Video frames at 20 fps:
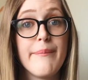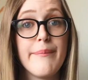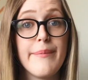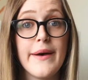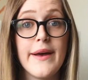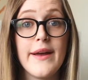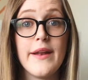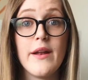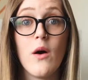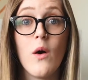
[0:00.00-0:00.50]

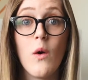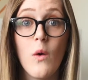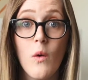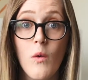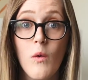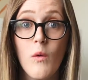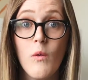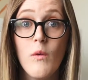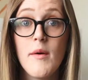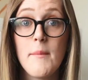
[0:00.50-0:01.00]
But
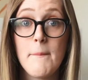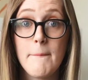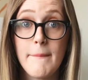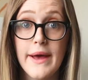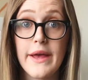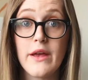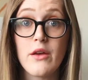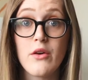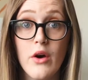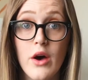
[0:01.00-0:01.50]
oh
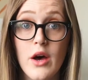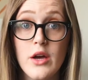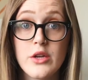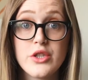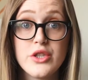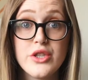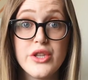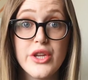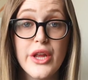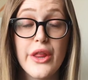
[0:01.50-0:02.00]
my
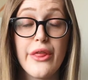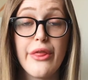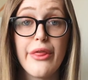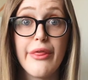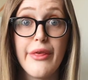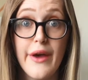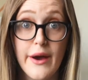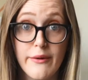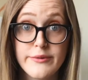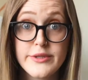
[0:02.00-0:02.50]
gosh,
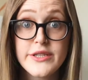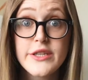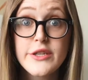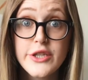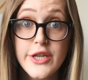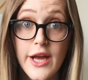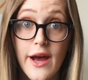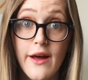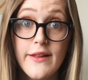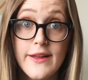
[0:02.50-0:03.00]
that was a
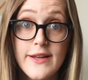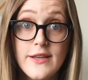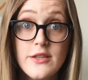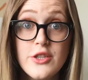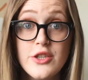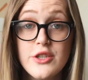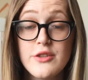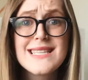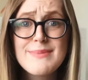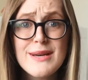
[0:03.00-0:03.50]

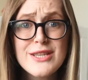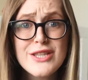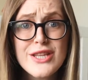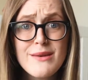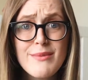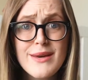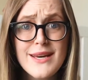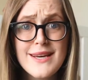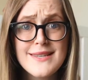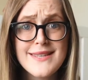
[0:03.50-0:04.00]
challenge,
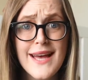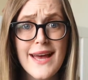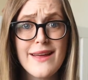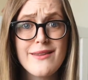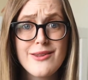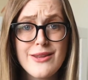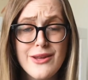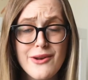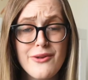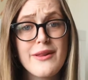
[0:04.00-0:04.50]
especially because I
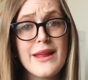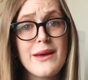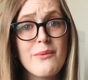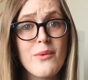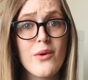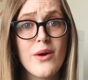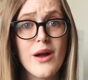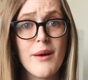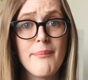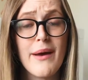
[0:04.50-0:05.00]
literally
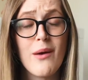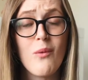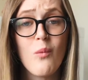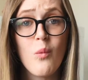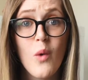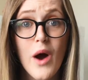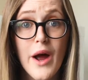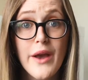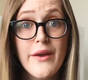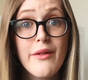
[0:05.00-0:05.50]
woke up at
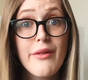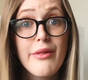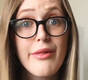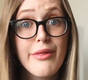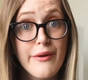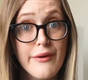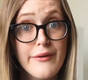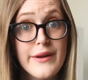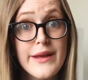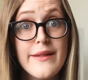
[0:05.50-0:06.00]
one
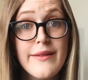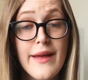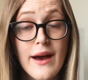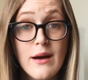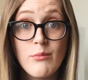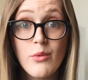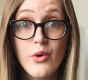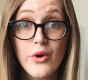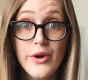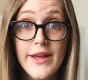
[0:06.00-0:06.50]
thirty
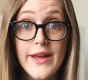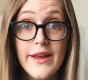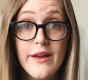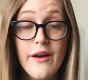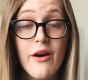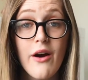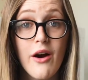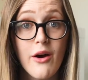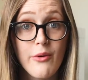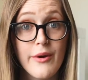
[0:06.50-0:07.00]
that
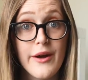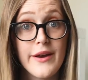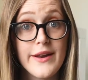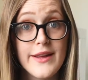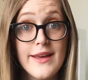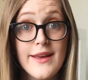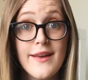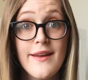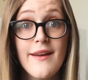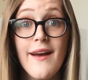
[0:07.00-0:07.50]
morning
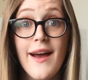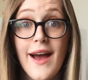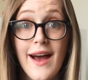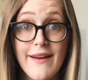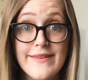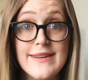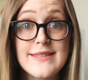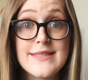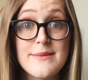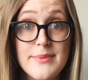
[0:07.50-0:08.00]
already
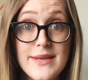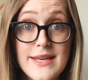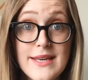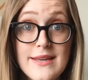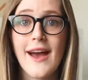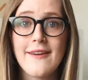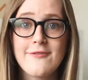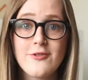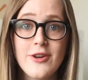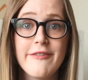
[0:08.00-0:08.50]
having to
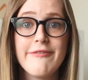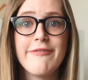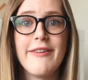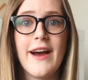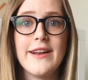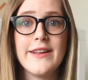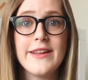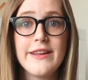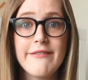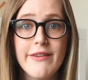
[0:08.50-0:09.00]
pee. After I
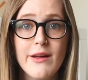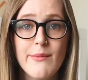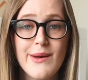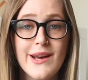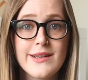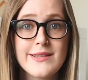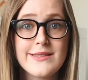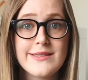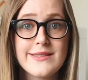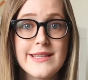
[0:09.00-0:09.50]
finally fell
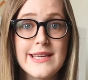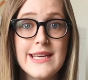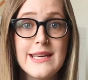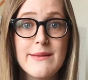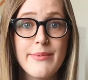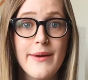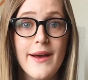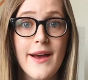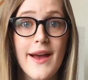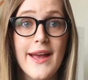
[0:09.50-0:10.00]
back
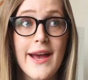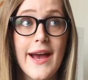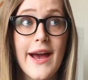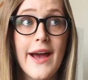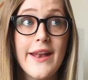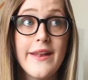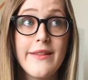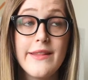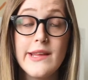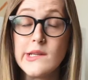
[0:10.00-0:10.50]
asleep, I
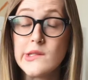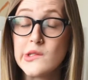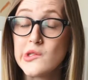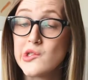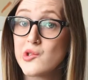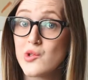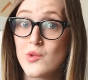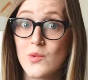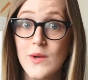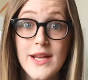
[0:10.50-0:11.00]
had the
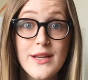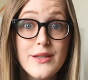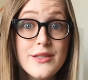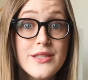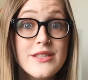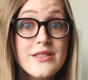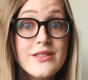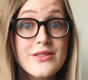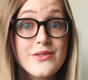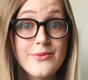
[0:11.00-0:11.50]

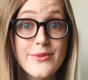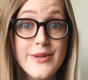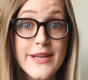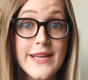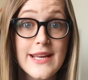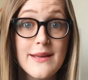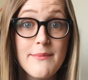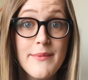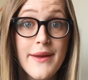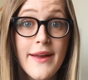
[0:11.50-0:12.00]
strangest
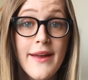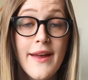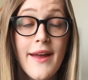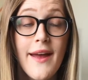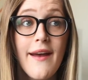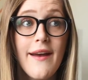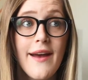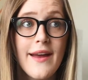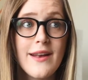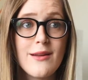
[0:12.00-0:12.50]
dream,
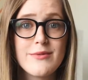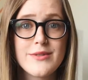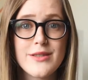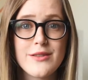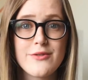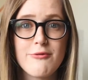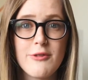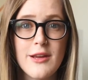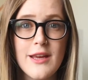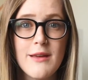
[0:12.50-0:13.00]
and it was
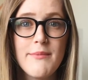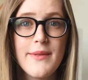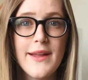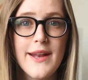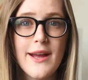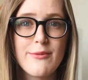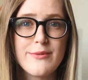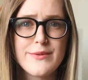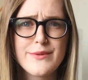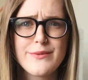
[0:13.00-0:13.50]
a dream
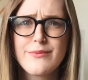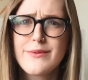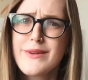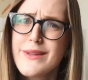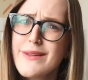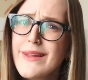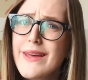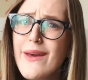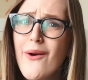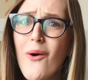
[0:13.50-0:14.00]
that I was
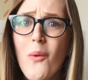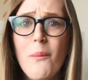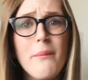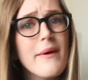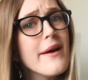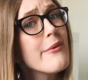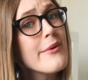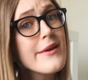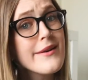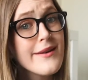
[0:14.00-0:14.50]
really
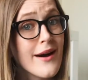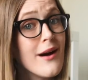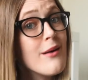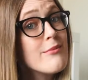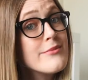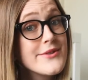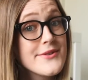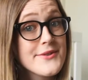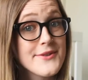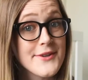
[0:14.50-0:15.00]
hoping would
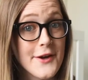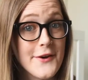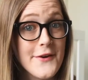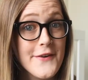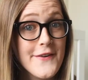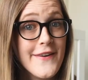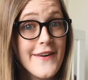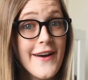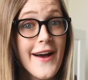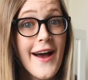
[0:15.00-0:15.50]
come
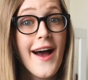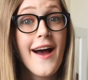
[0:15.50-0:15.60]
true.